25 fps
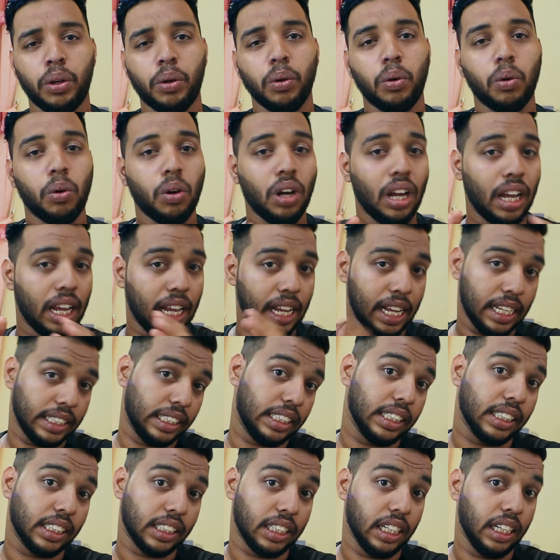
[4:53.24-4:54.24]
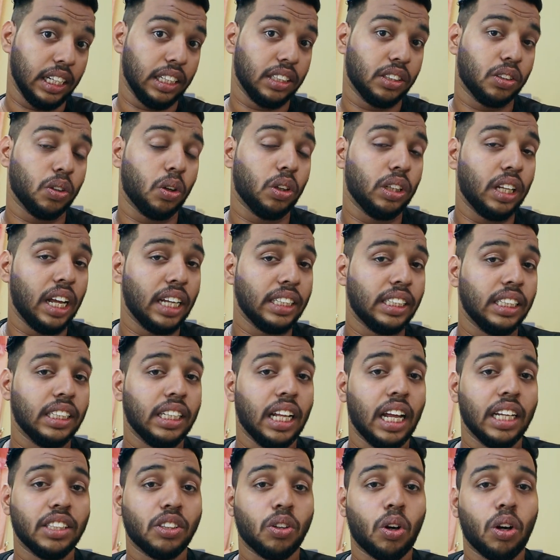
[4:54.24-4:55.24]
to SSD. So that's
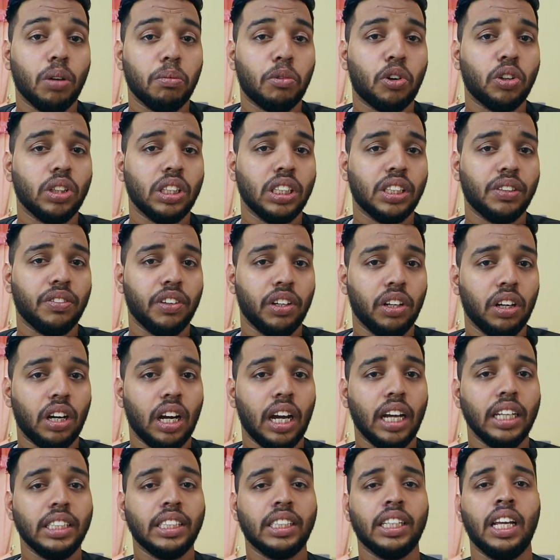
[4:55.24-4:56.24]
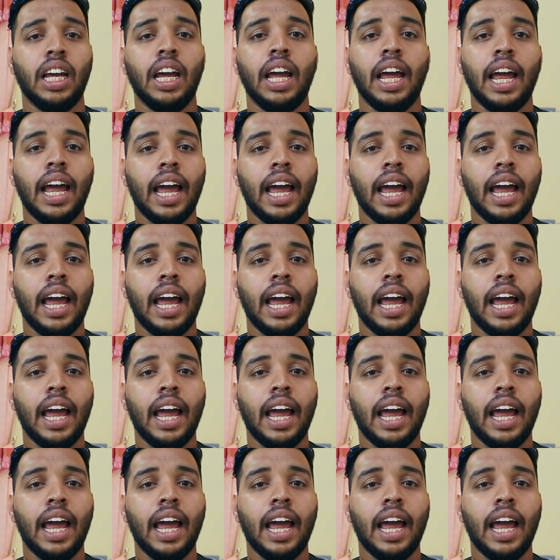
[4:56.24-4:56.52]
it. That's all about this video, guys.